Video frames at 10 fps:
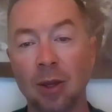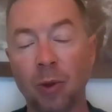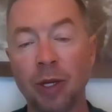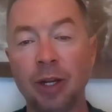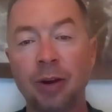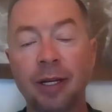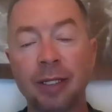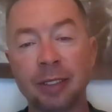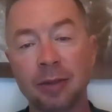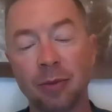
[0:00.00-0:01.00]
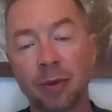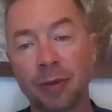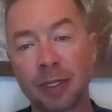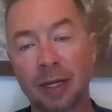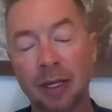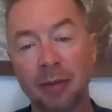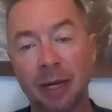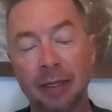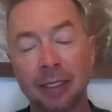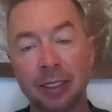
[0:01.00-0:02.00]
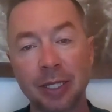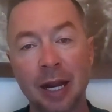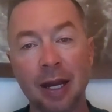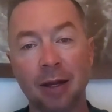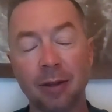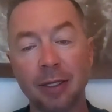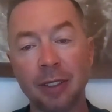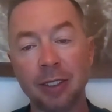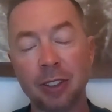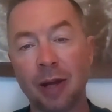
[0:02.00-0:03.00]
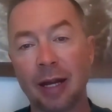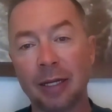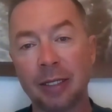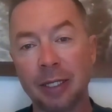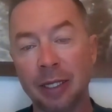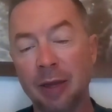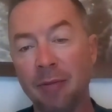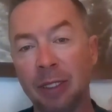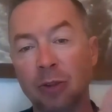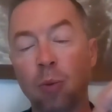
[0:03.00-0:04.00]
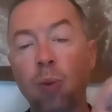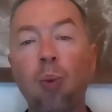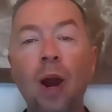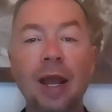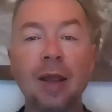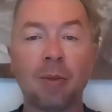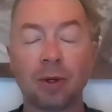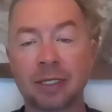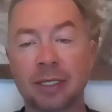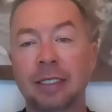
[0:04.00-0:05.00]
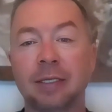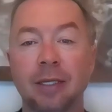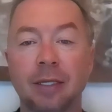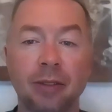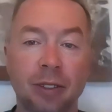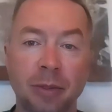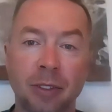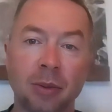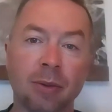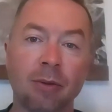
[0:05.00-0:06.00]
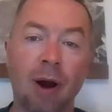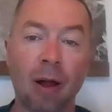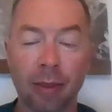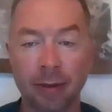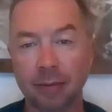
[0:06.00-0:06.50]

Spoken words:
When we're talking about the child strategy, it makes way more sense to contribute to a Roth.